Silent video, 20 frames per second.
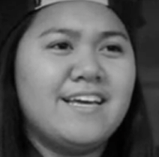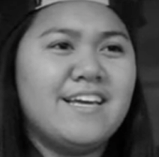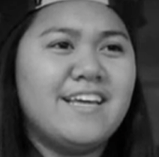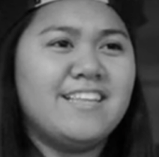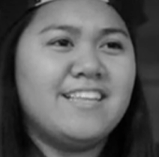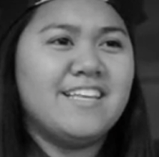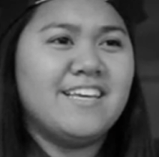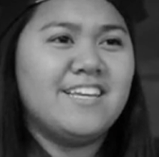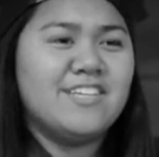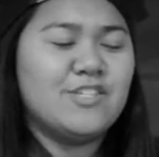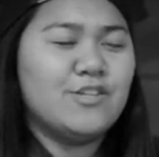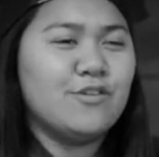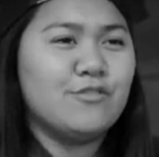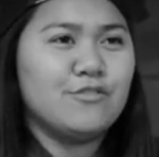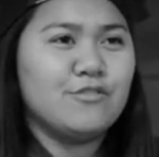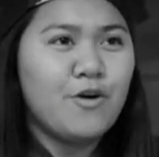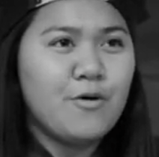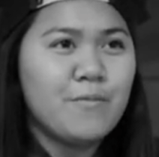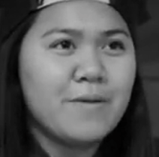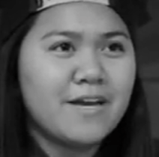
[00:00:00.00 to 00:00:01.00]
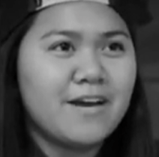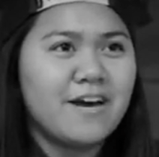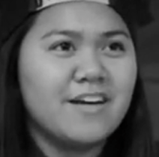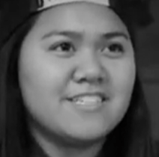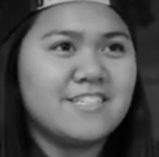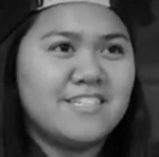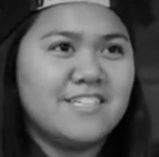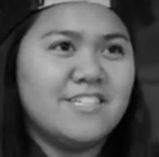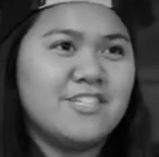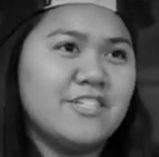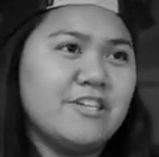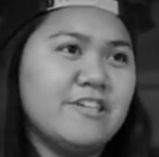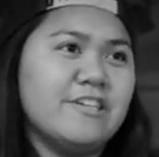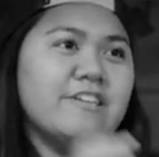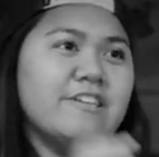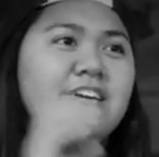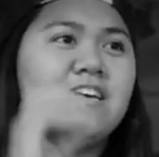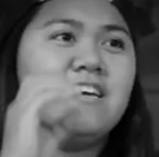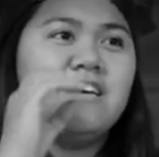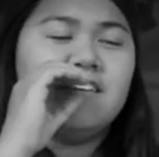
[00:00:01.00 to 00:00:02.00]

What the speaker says: And then she goes, oh my gosh, I need to show you.